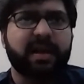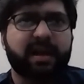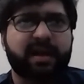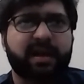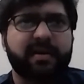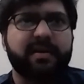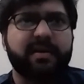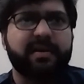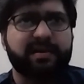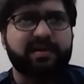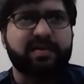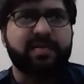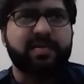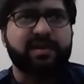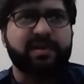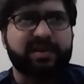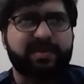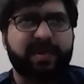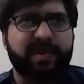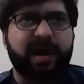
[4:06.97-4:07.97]
continues to
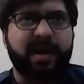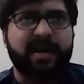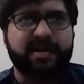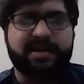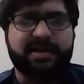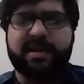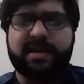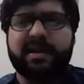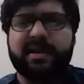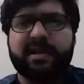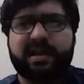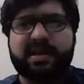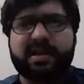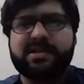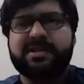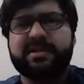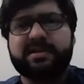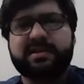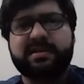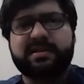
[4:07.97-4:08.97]
inspire
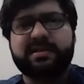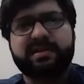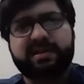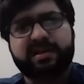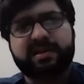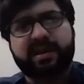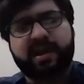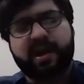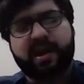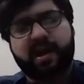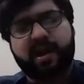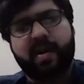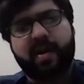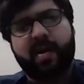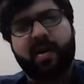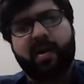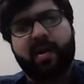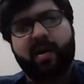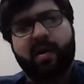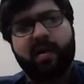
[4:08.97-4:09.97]
generations
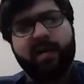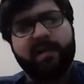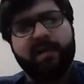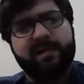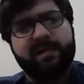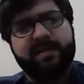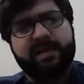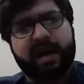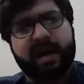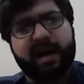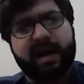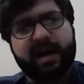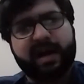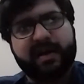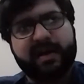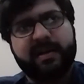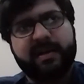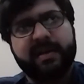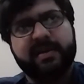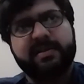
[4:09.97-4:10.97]
of
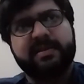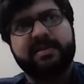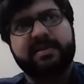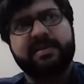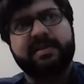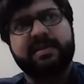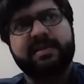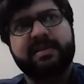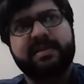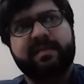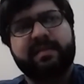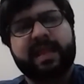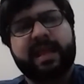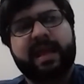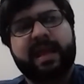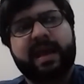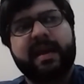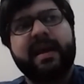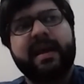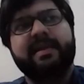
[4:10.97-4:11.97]
scientists.
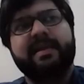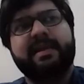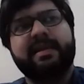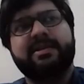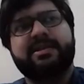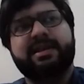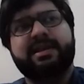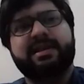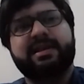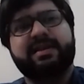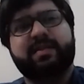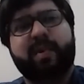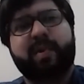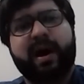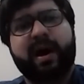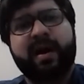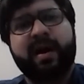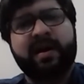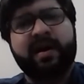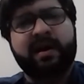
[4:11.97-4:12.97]
And I think she's
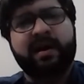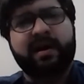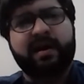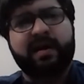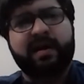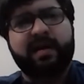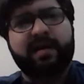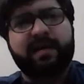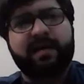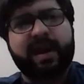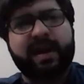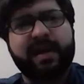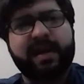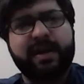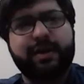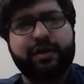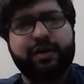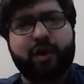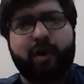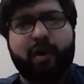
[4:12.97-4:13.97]
one
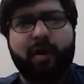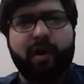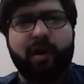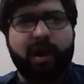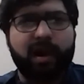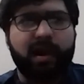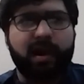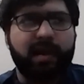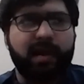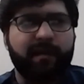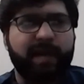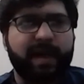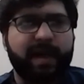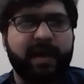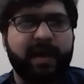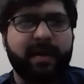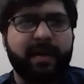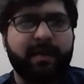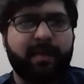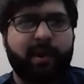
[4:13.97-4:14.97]
very tall,
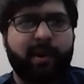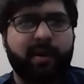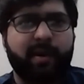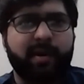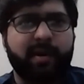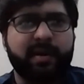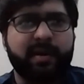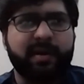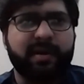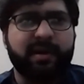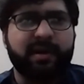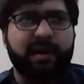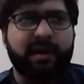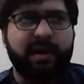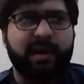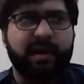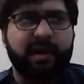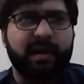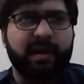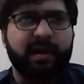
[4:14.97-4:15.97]
very important
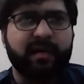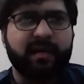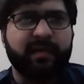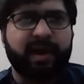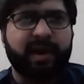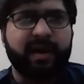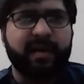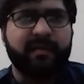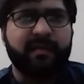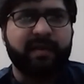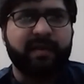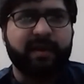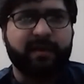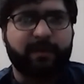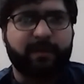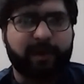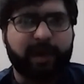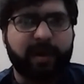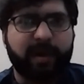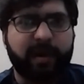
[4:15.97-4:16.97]
scientific
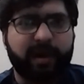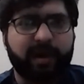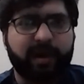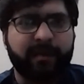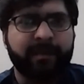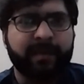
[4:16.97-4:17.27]
figure,